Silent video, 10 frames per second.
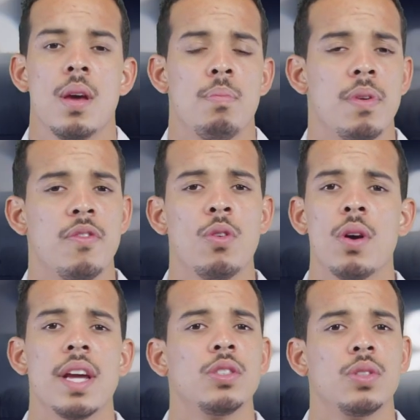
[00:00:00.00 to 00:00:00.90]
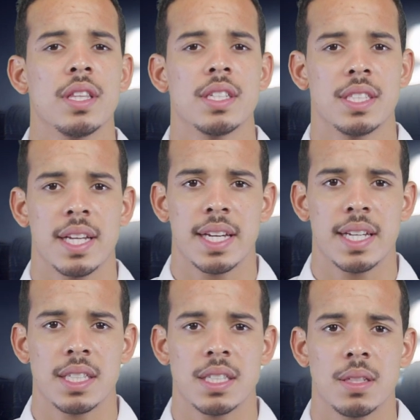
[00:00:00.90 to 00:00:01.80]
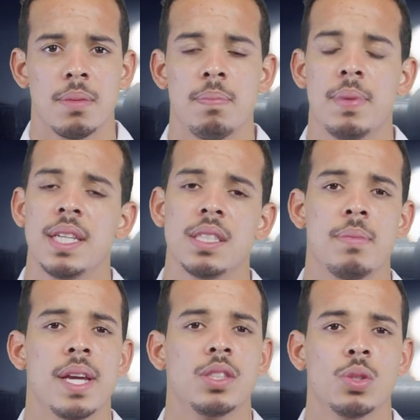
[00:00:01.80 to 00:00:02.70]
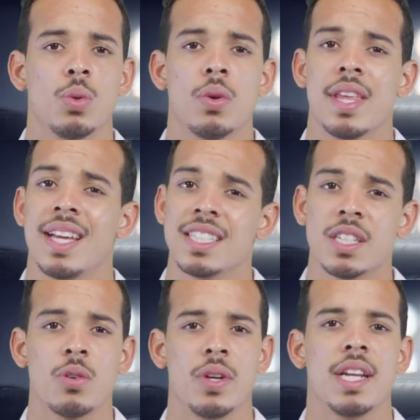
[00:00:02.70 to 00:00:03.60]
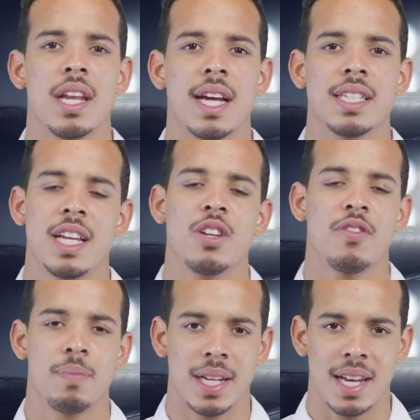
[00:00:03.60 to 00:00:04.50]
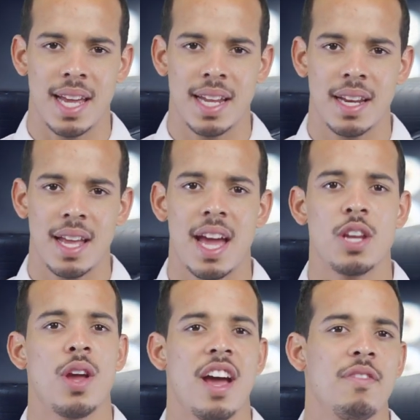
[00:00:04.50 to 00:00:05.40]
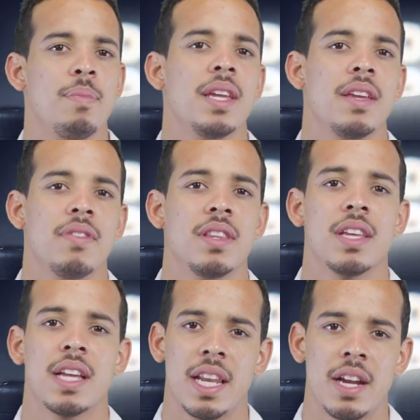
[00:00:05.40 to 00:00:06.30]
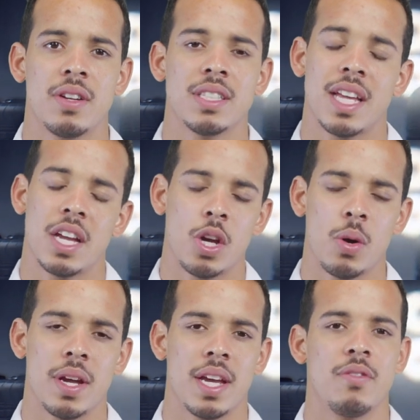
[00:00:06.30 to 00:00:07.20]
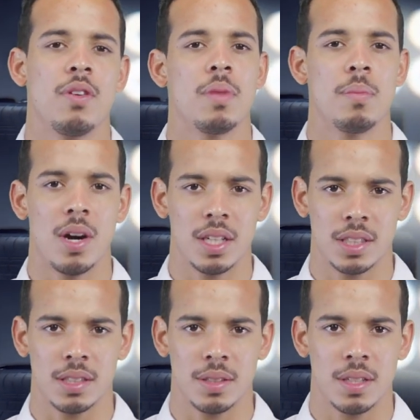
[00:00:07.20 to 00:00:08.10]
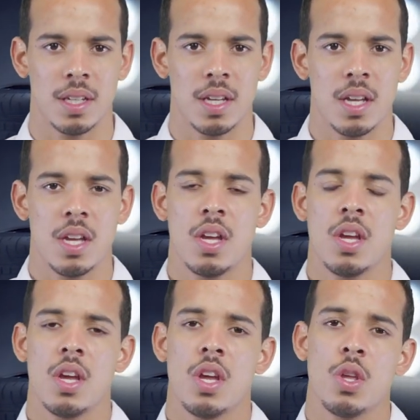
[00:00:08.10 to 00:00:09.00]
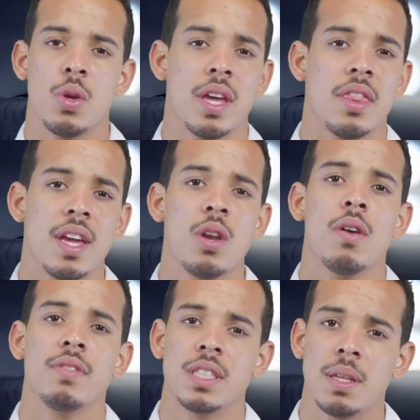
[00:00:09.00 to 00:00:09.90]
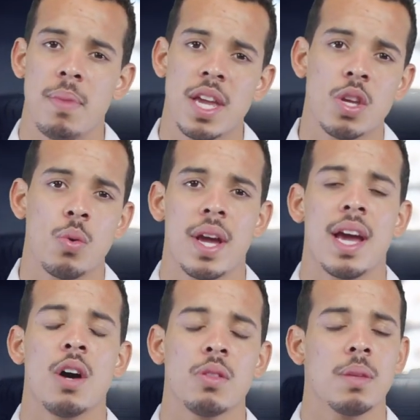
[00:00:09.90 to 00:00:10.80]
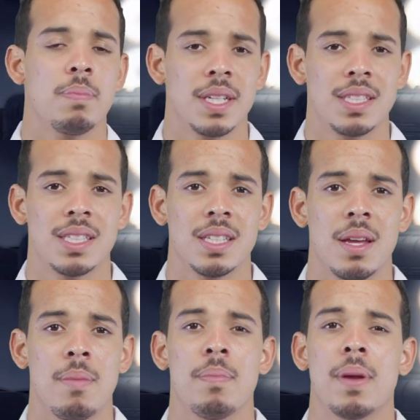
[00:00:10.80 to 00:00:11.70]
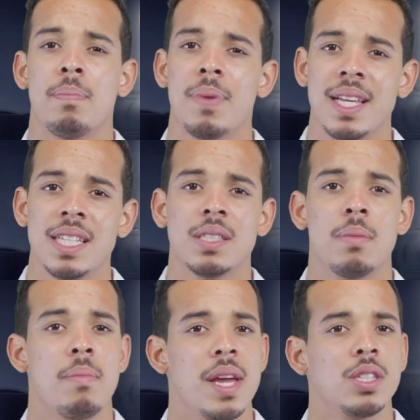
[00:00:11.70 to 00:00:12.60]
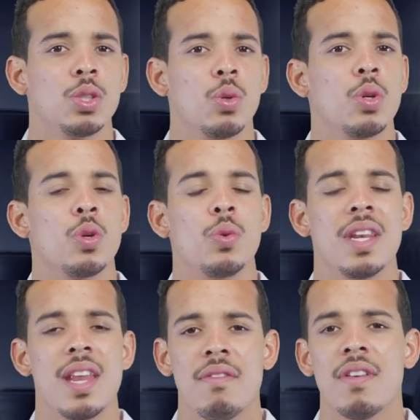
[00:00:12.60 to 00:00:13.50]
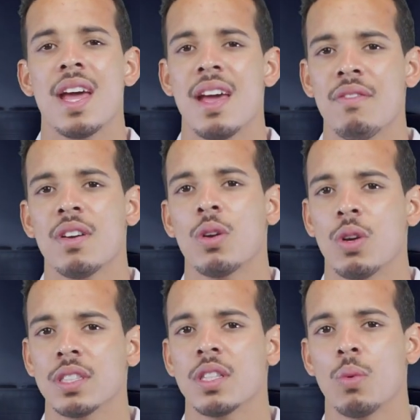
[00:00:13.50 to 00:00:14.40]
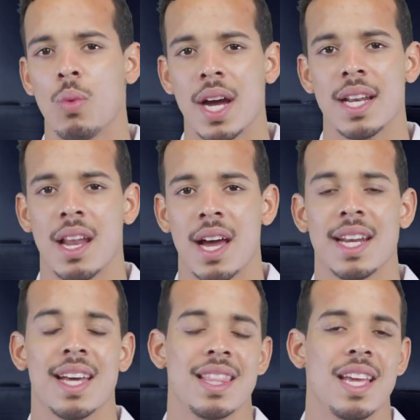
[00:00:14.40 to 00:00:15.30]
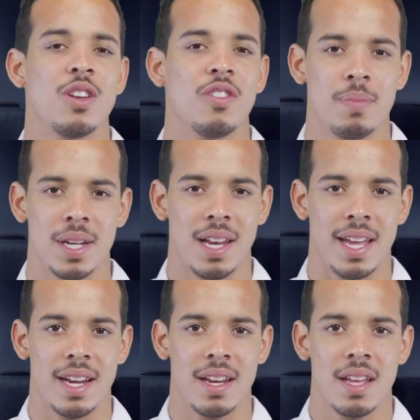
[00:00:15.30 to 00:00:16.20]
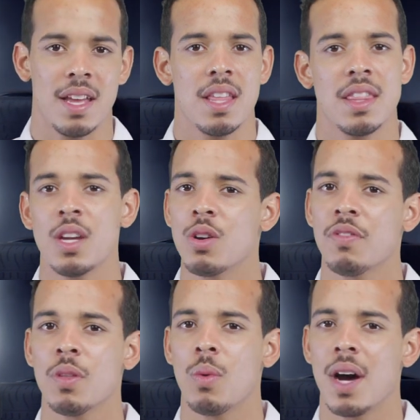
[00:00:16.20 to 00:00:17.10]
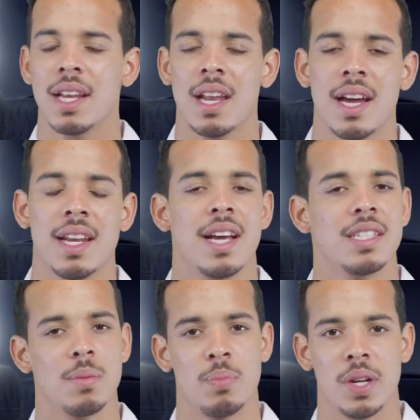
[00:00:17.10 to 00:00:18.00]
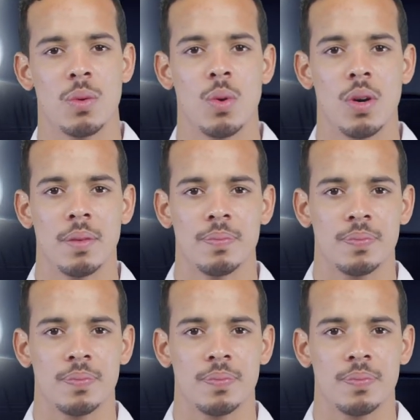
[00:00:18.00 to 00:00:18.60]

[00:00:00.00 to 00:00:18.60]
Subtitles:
Before entering the circuit, please make sure there is a green light end of pit lane and you have been given the clearance and go ahead from the marshal. You can then obviously make your way out the pits, but please make sure you never ever cross the white line at the end of pit lane. Think of the white line as a brick wall.